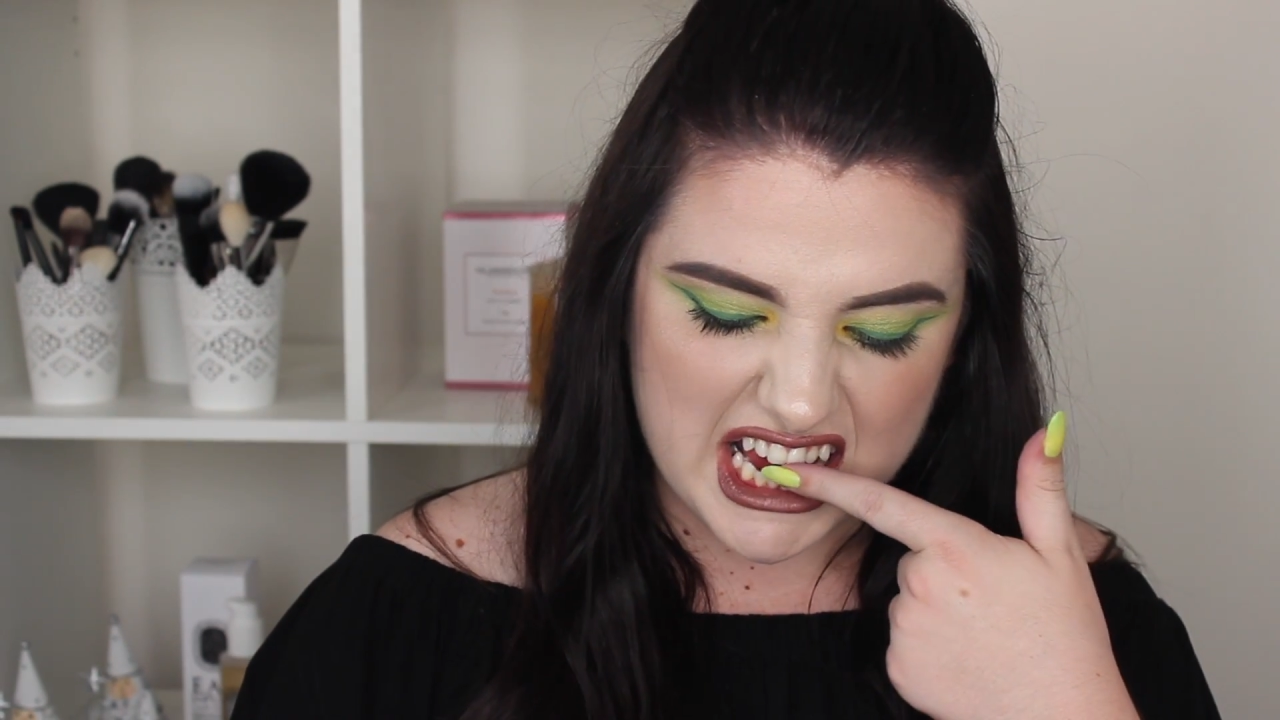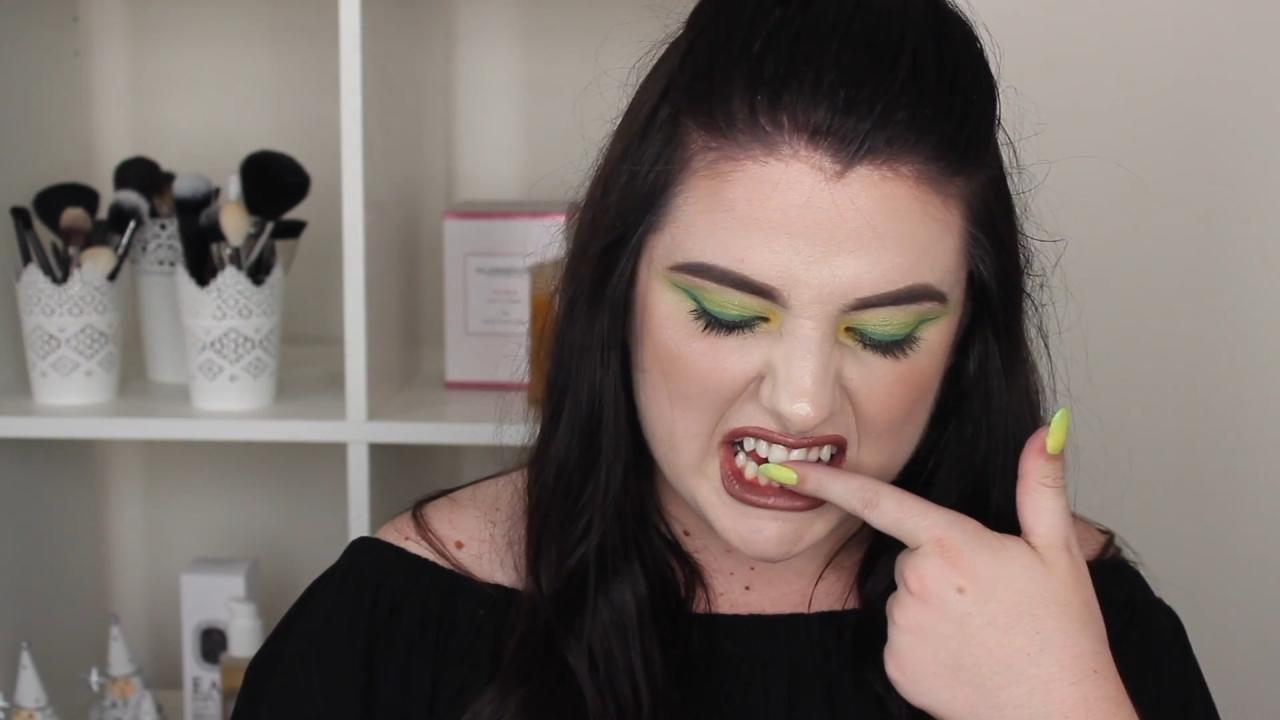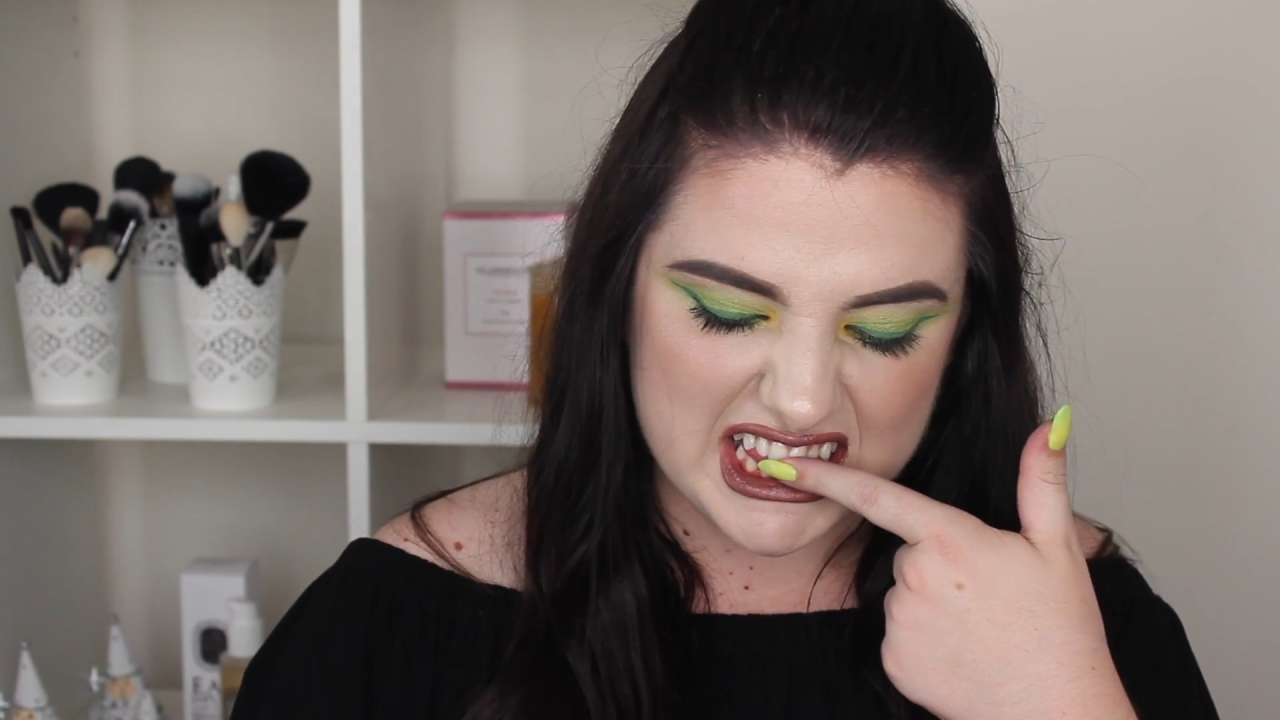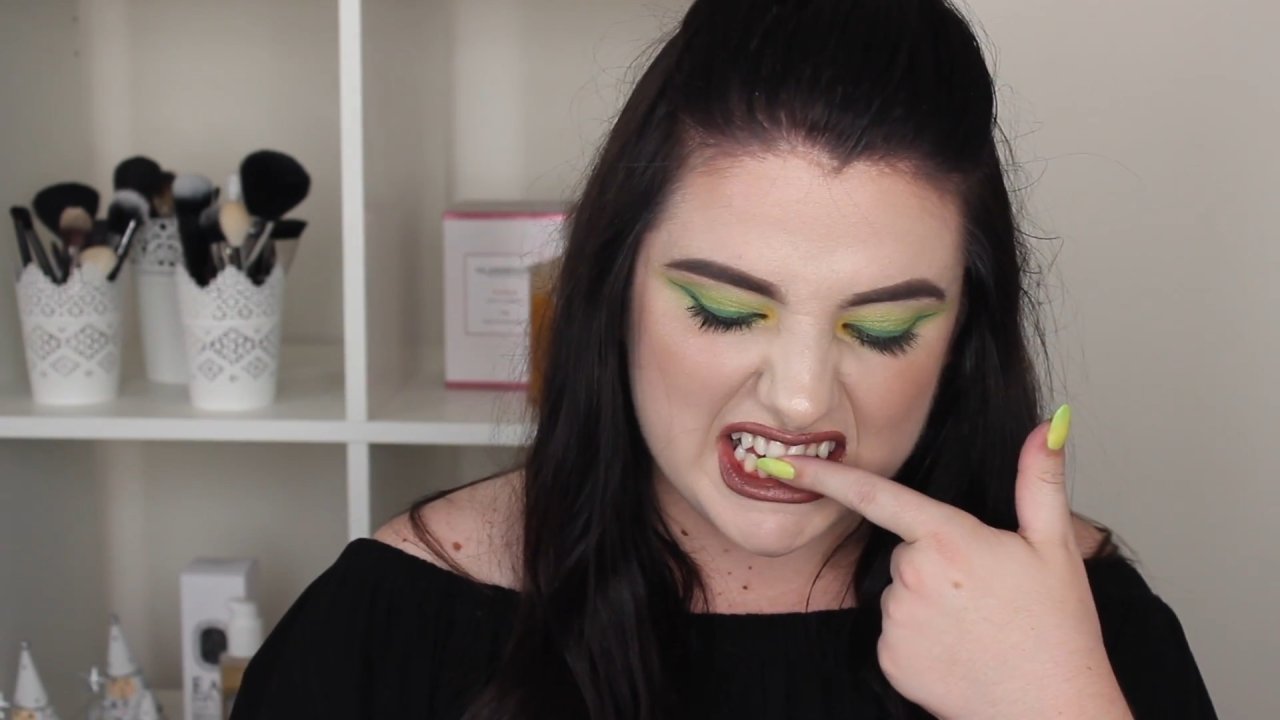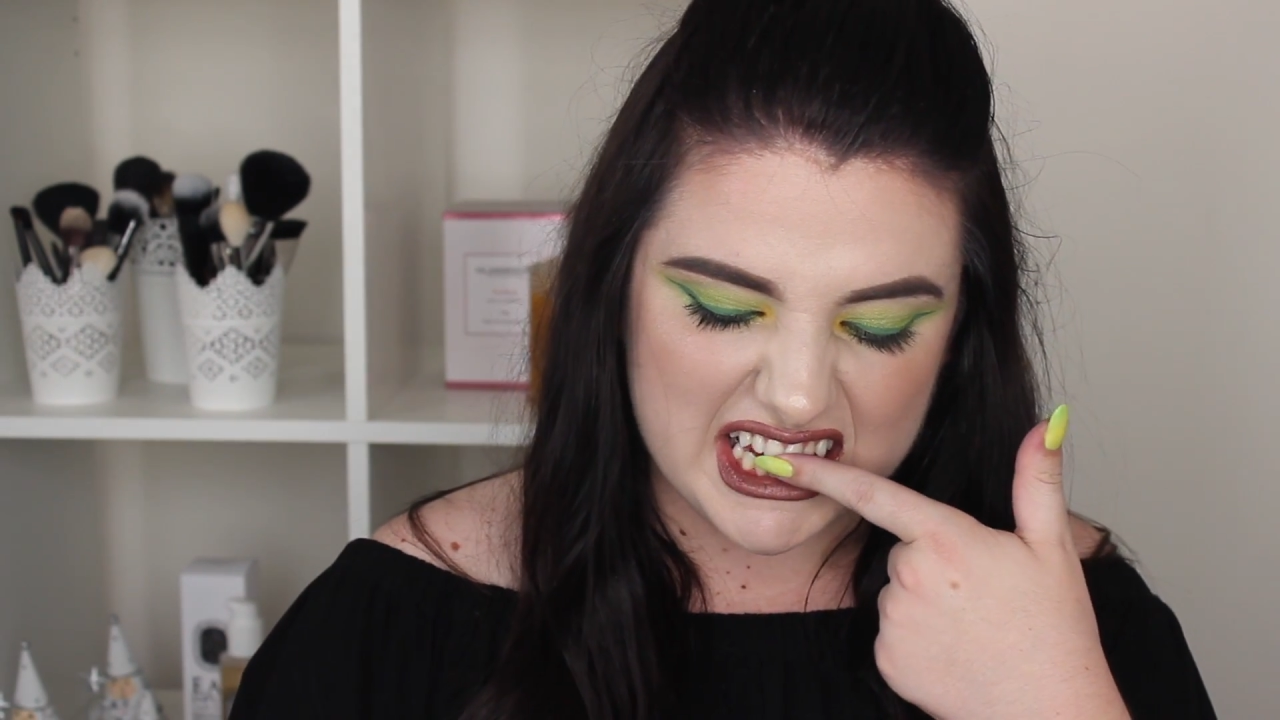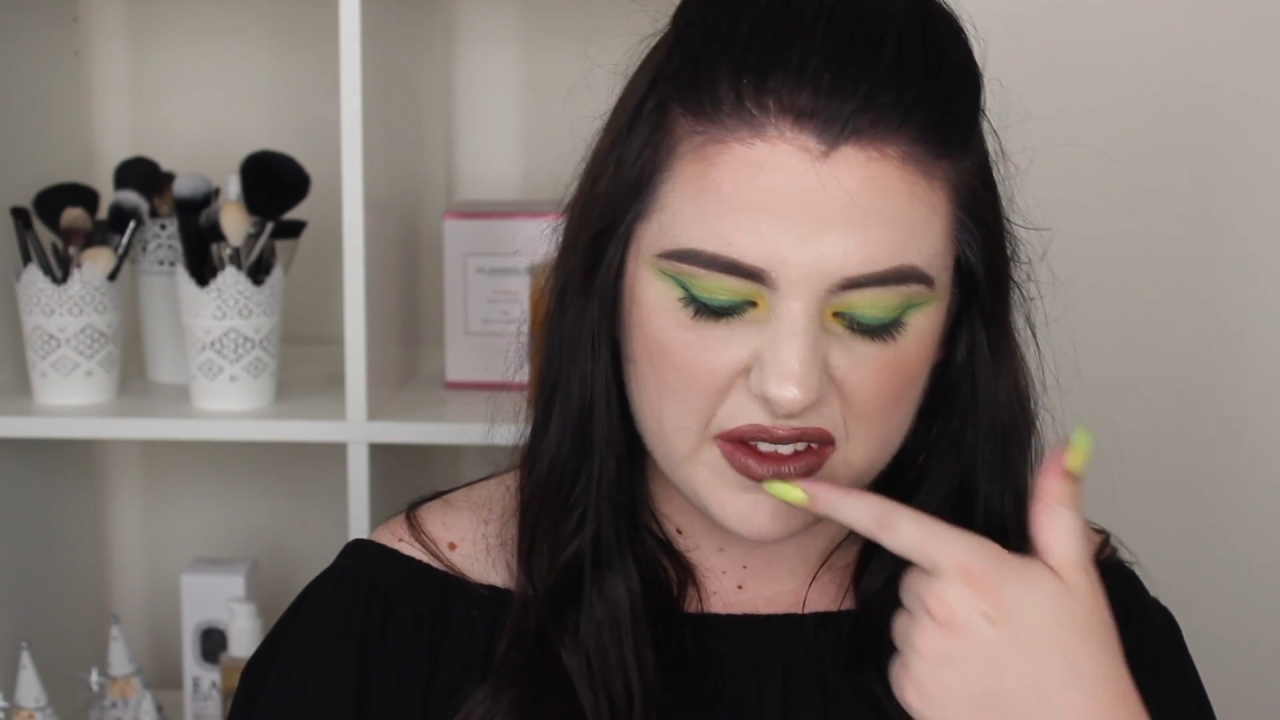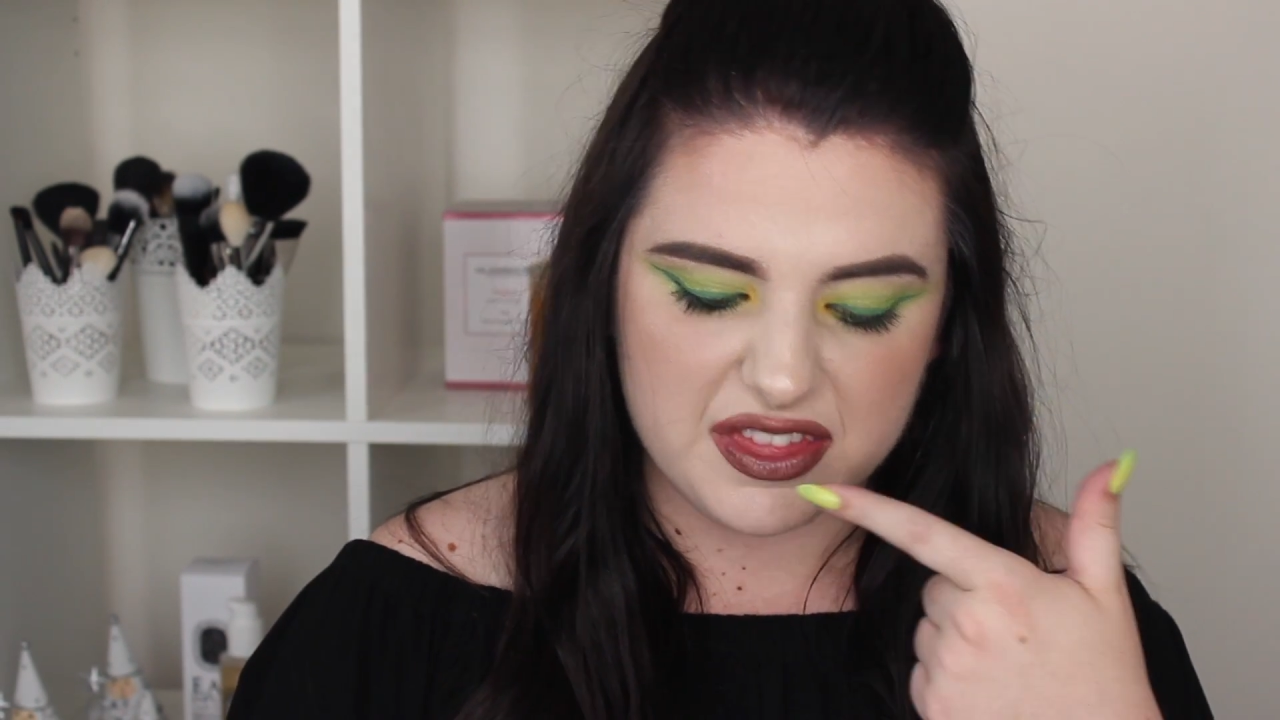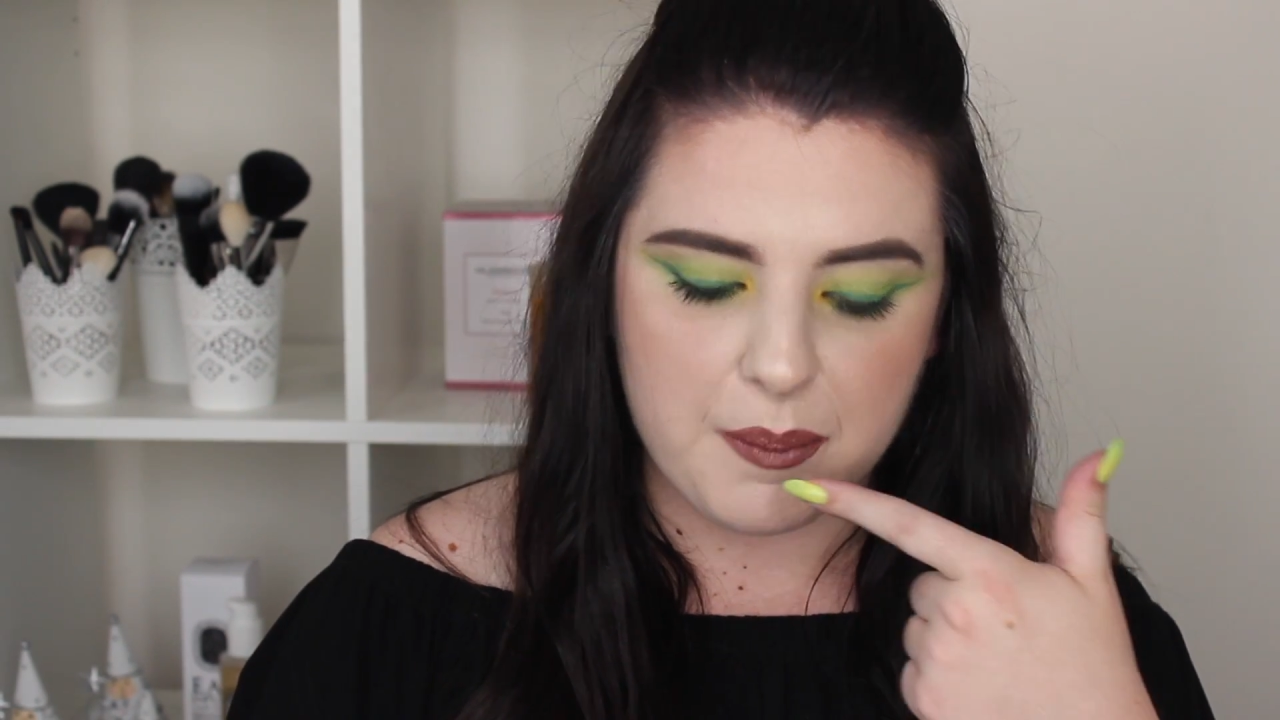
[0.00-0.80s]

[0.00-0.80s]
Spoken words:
and then